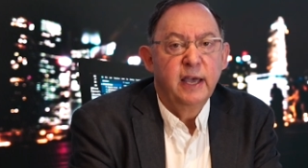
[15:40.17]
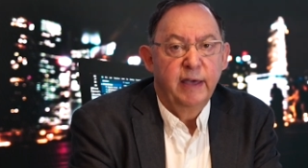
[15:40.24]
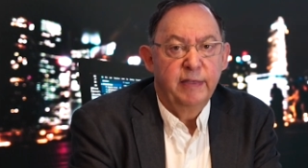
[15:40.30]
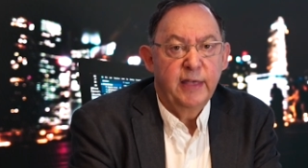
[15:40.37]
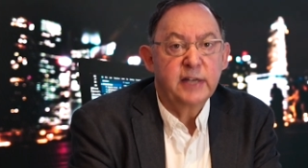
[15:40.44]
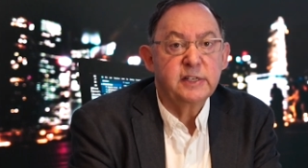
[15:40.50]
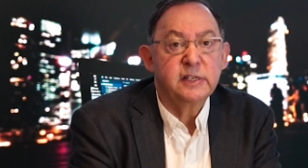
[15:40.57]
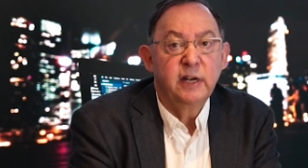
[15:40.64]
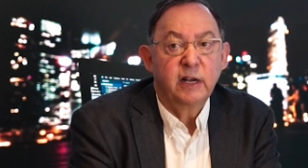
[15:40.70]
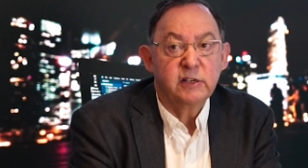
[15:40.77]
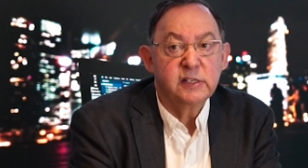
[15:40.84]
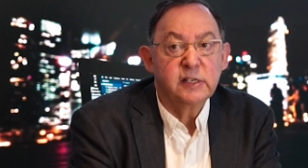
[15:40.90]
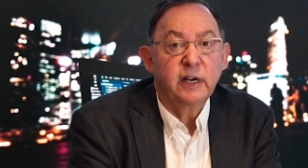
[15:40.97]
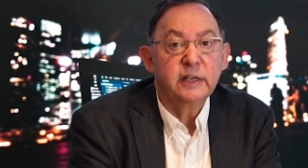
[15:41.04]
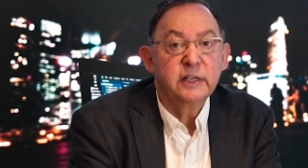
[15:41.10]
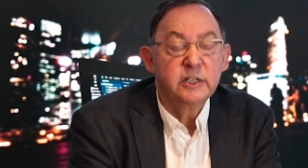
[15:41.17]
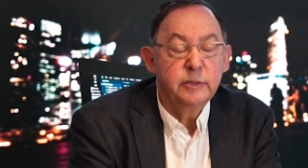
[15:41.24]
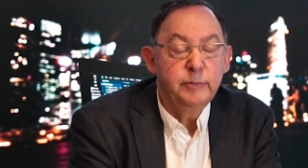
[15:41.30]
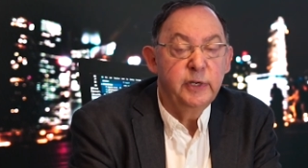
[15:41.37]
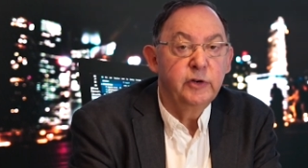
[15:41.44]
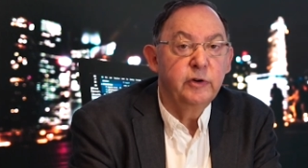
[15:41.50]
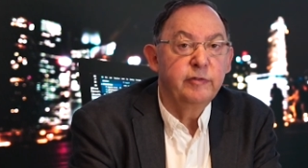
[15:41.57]
And that's now starting to
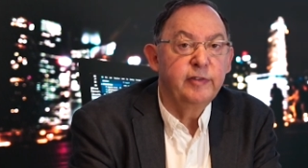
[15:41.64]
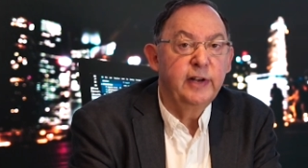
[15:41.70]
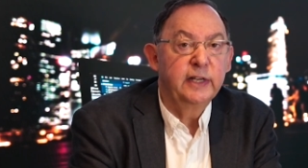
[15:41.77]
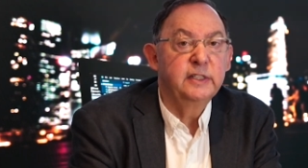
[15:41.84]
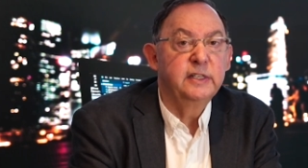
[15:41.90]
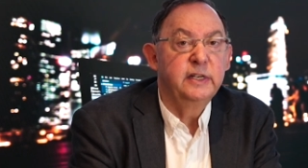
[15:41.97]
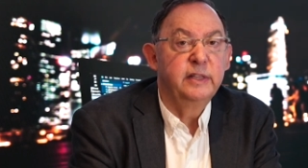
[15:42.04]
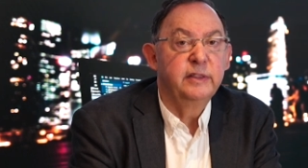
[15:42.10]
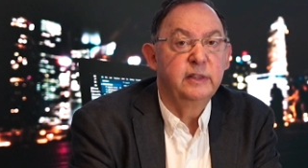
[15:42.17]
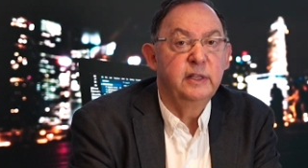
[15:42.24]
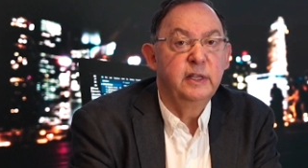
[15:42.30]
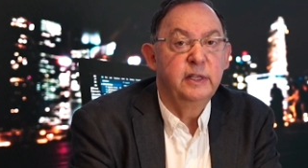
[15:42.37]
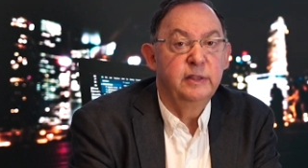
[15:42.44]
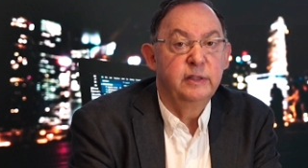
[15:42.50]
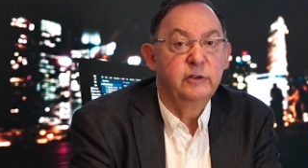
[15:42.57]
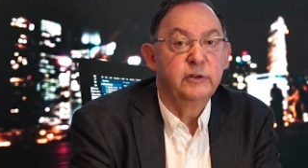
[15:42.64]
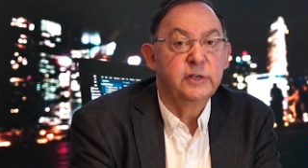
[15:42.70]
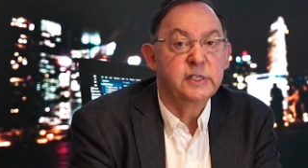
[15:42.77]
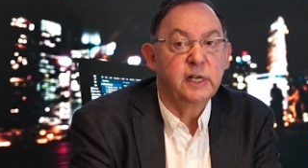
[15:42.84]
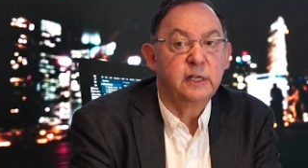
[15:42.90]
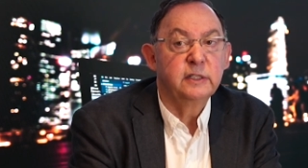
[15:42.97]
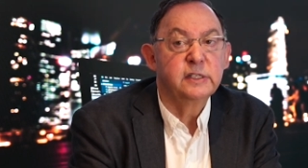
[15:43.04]
be reflected in the
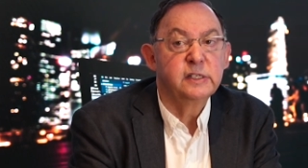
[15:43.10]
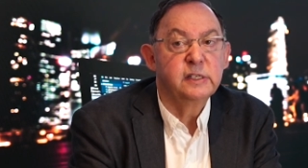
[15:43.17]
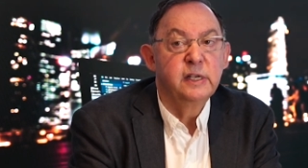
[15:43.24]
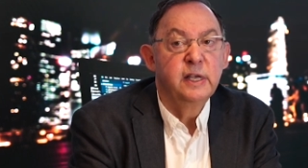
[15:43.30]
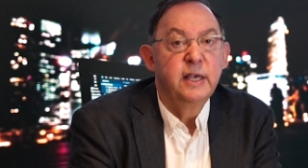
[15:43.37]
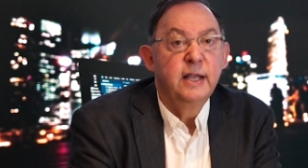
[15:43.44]
results.